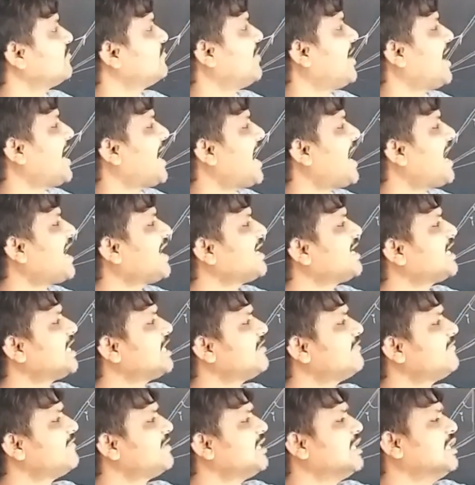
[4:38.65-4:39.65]
the
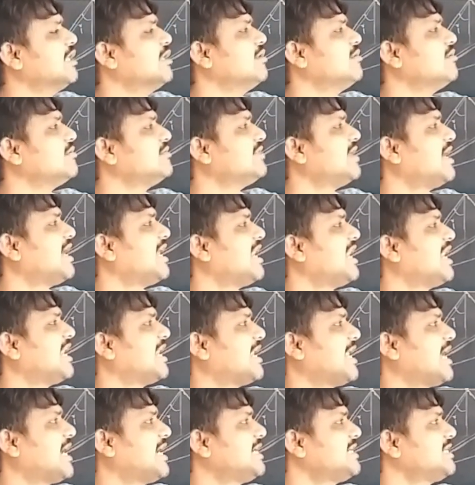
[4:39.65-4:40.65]
angle will, the
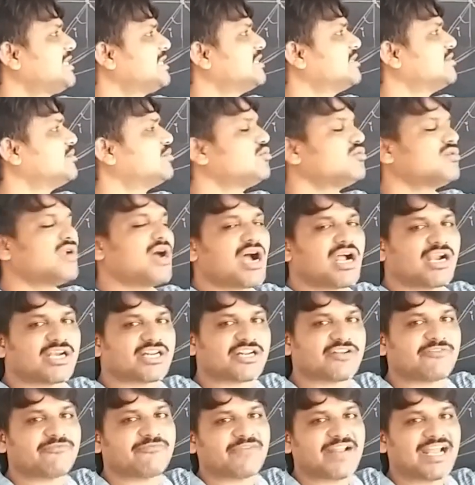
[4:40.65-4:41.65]
light do
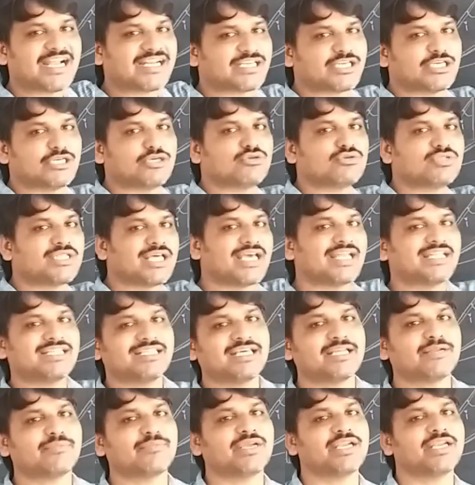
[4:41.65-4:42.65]
not refract into the
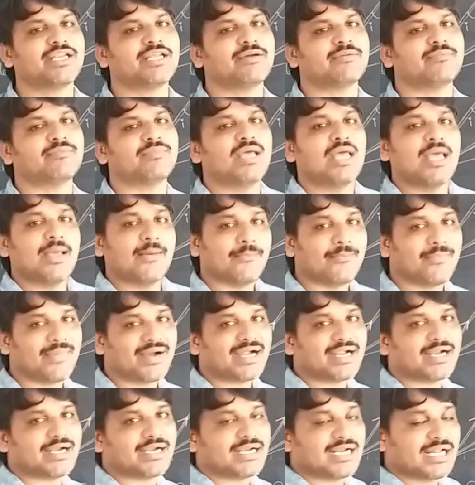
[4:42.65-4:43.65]
another medium,
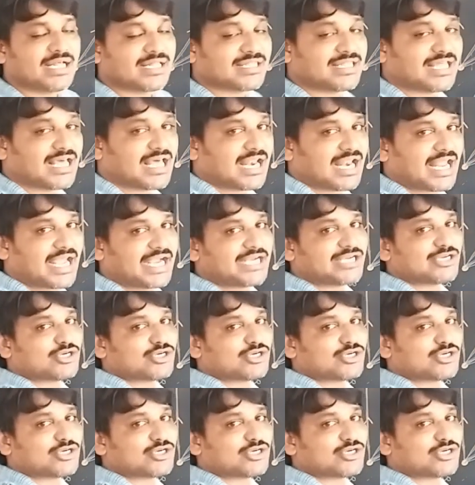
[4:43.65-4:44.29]
but the light